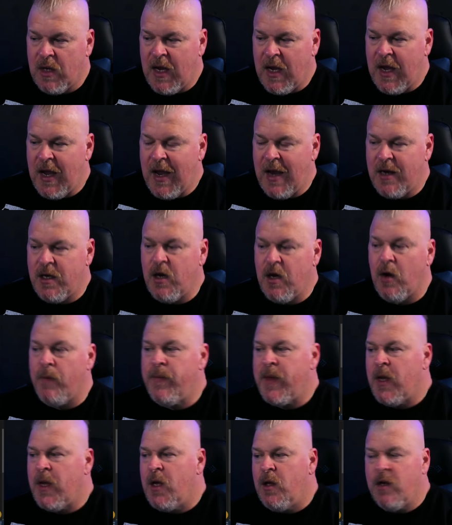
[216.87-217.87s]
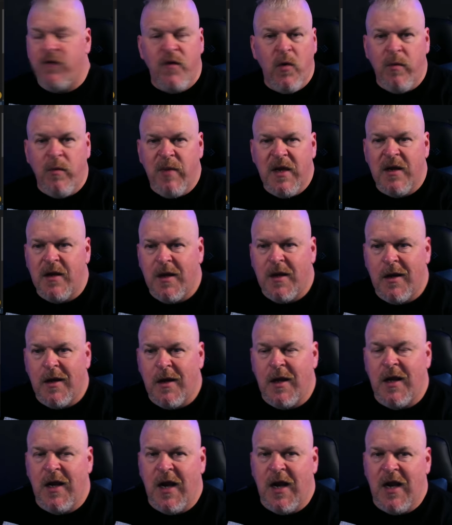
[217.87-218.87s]
And you know, if you want to be a,
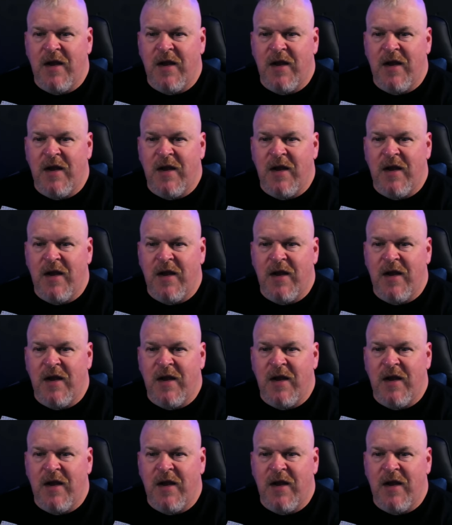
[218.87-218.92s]
a,